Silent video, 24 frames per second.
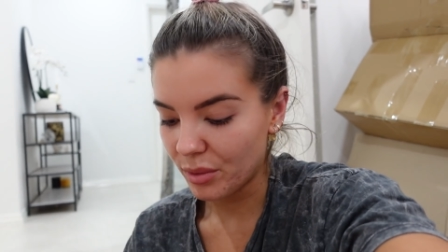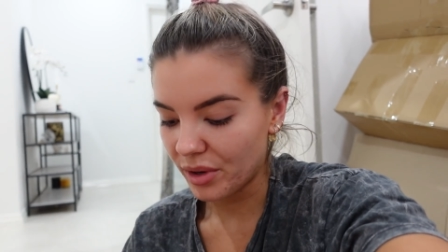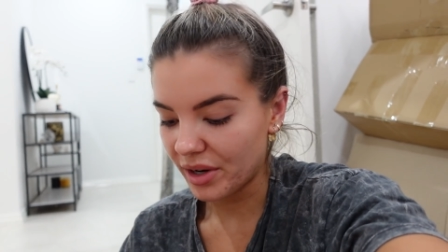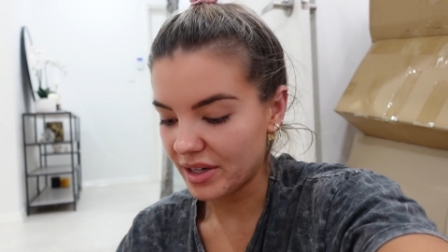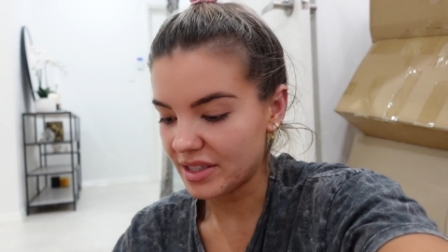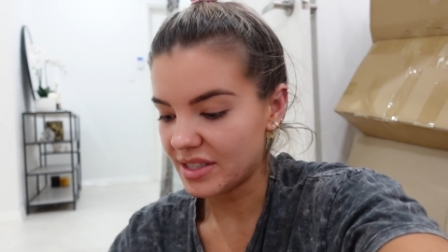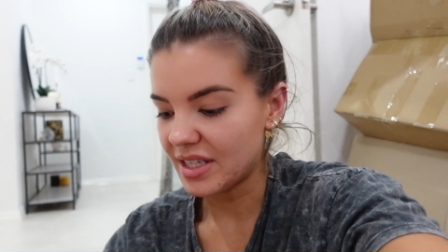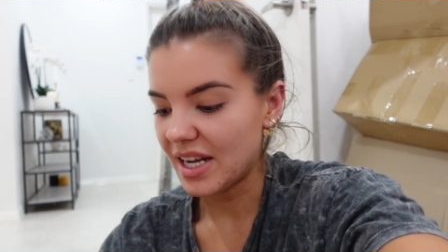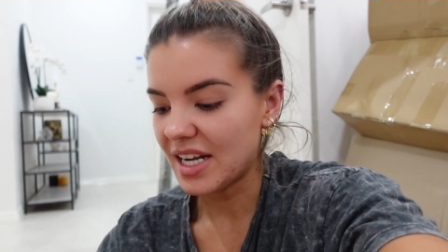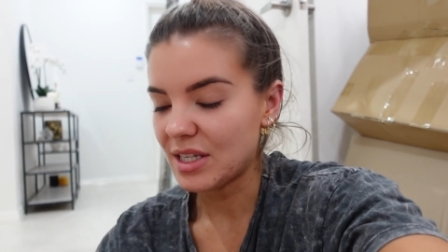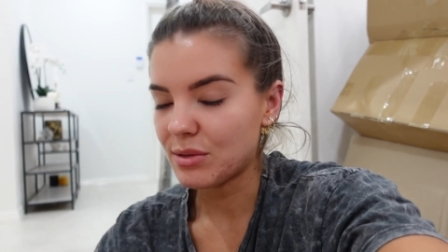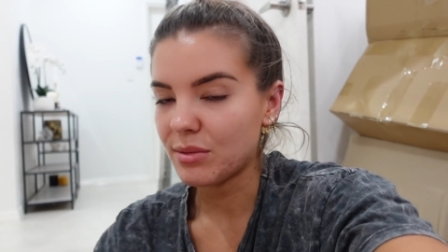
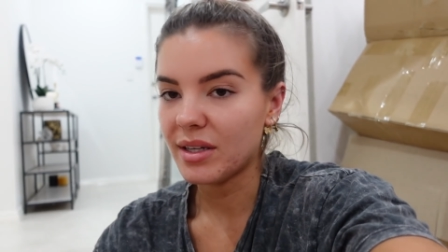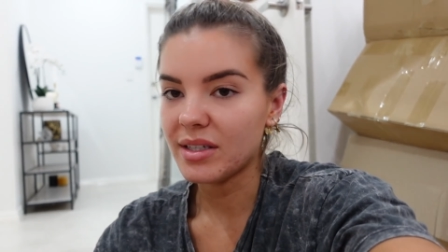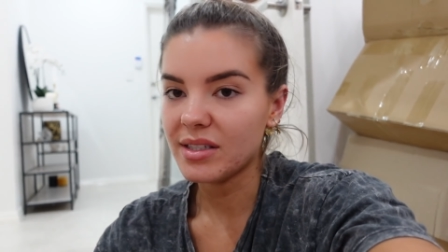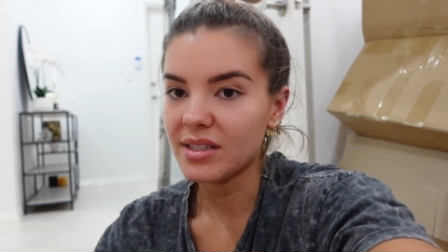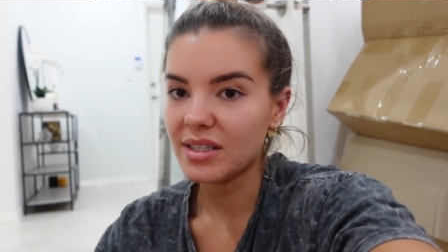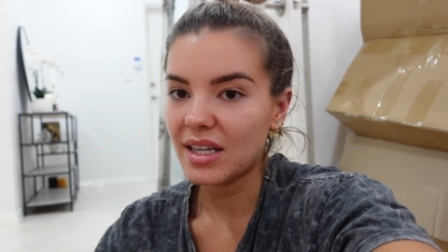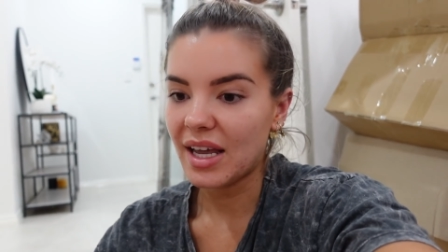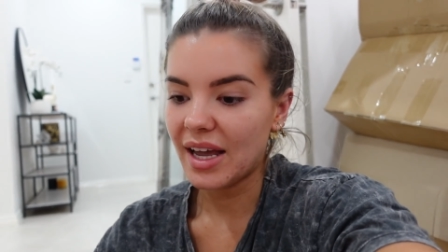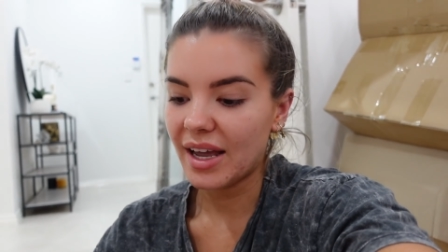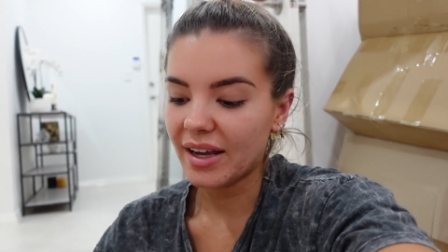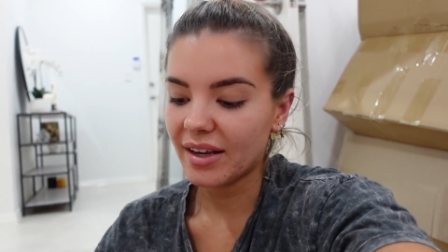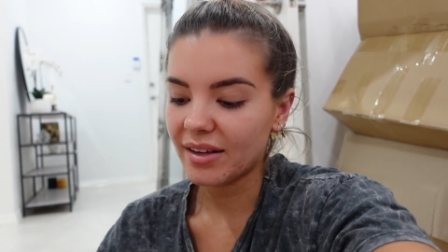Whereas these ones,
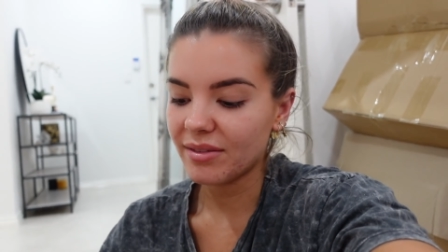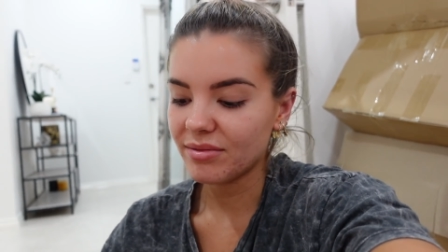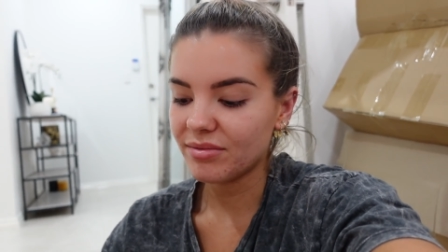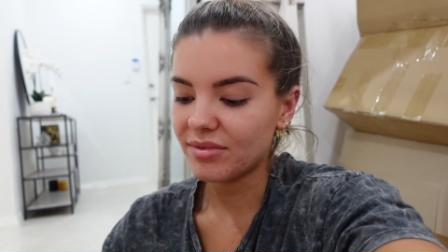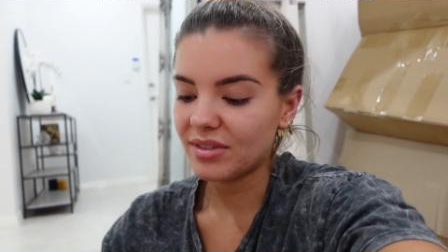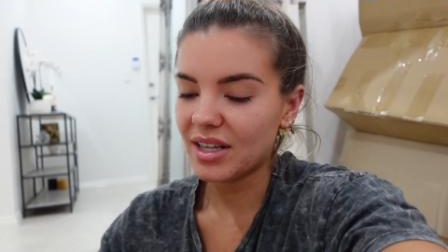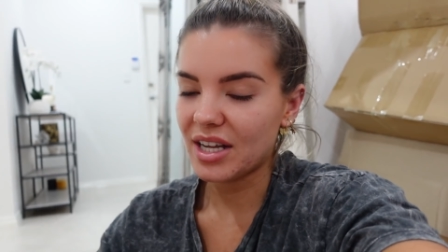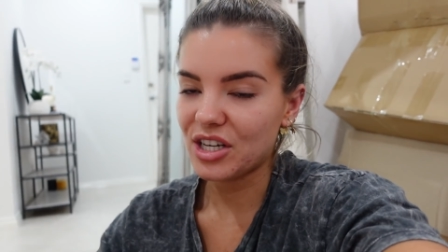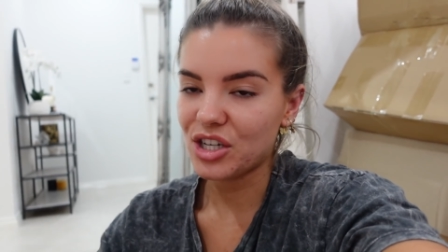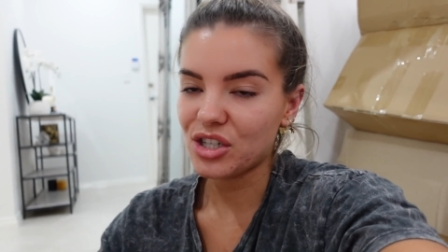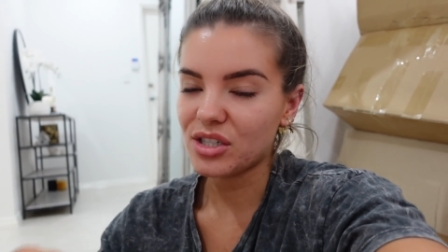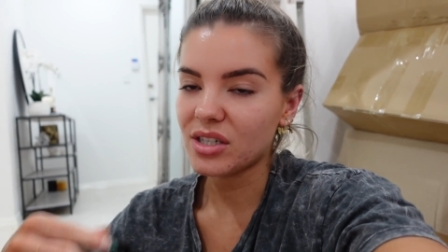like,
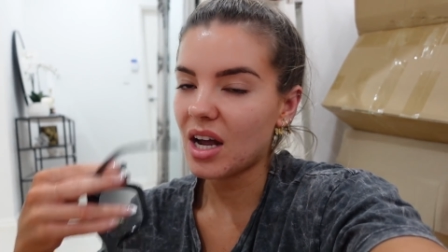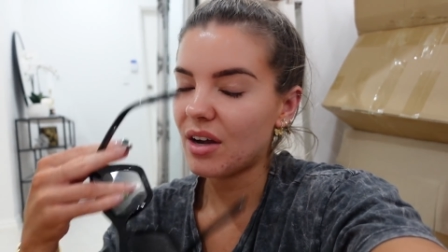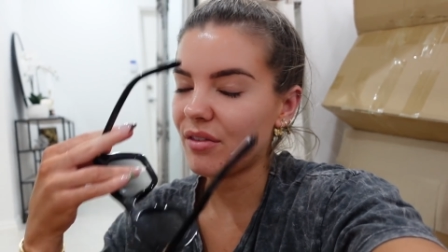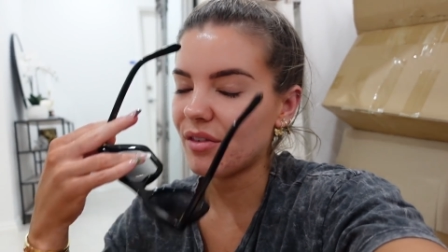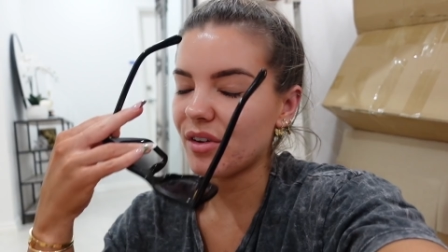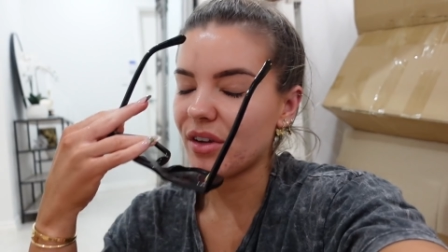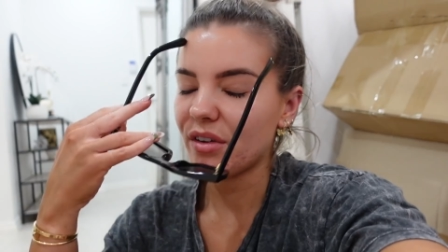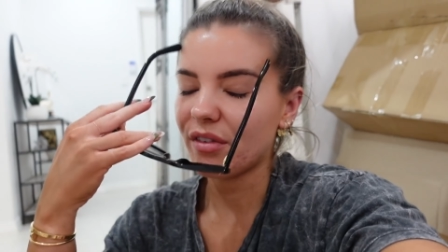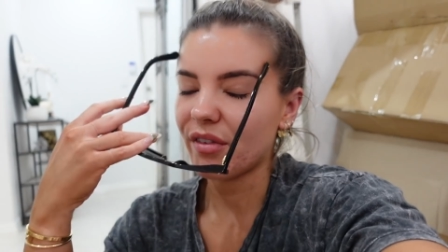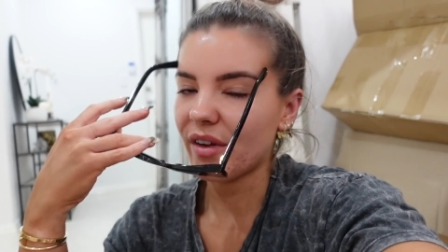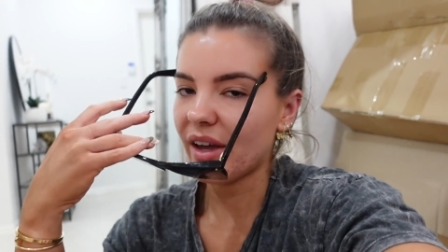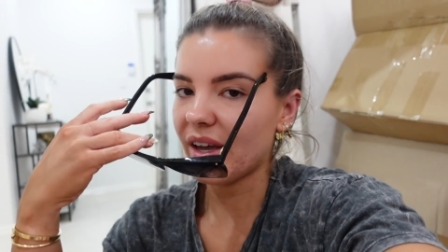they just cover
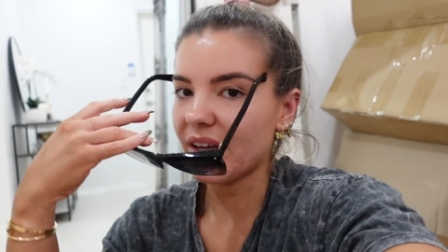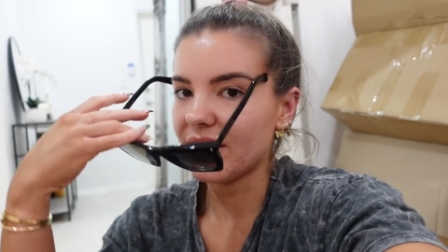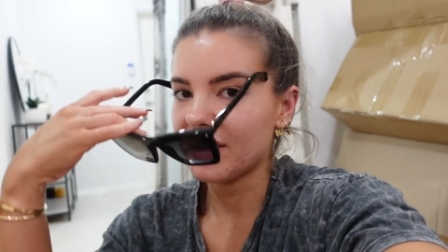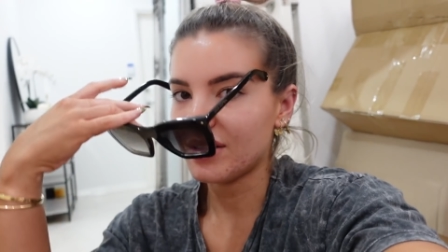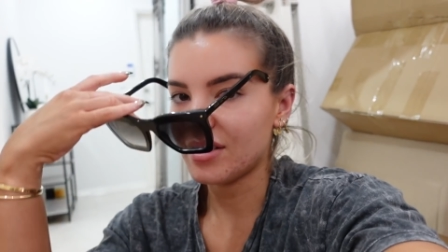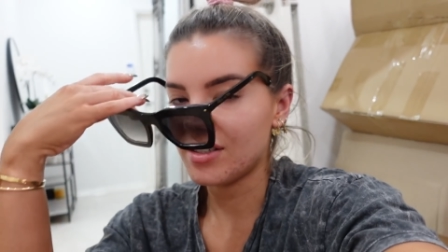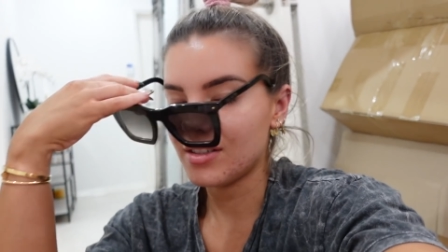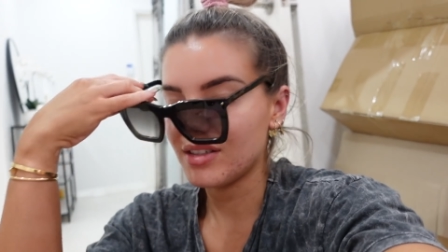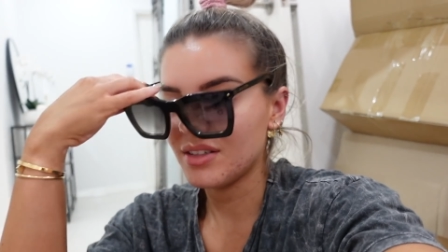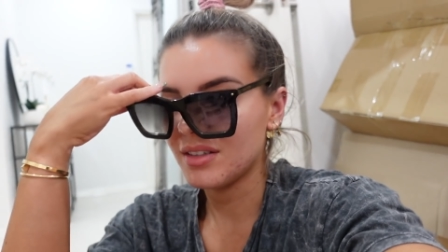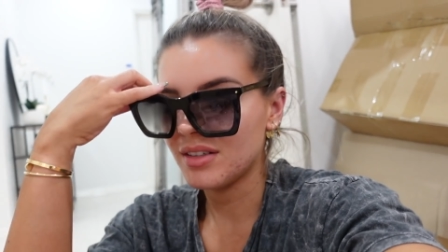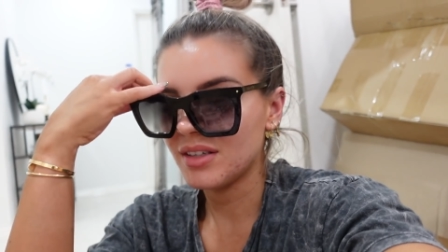your
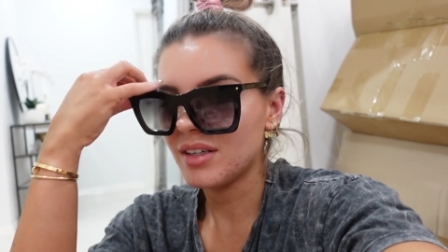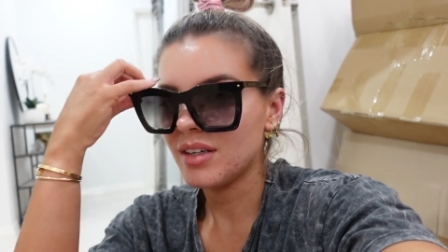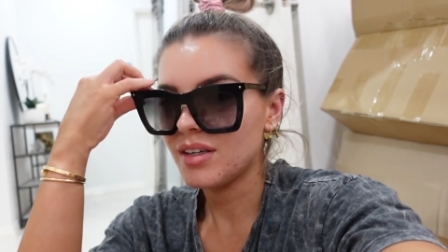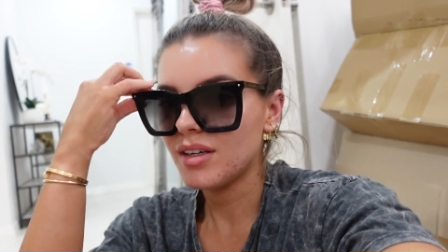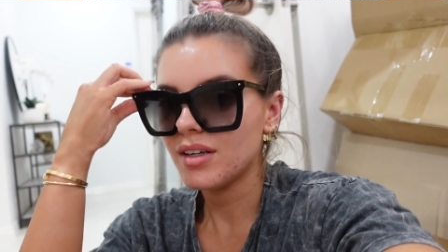face.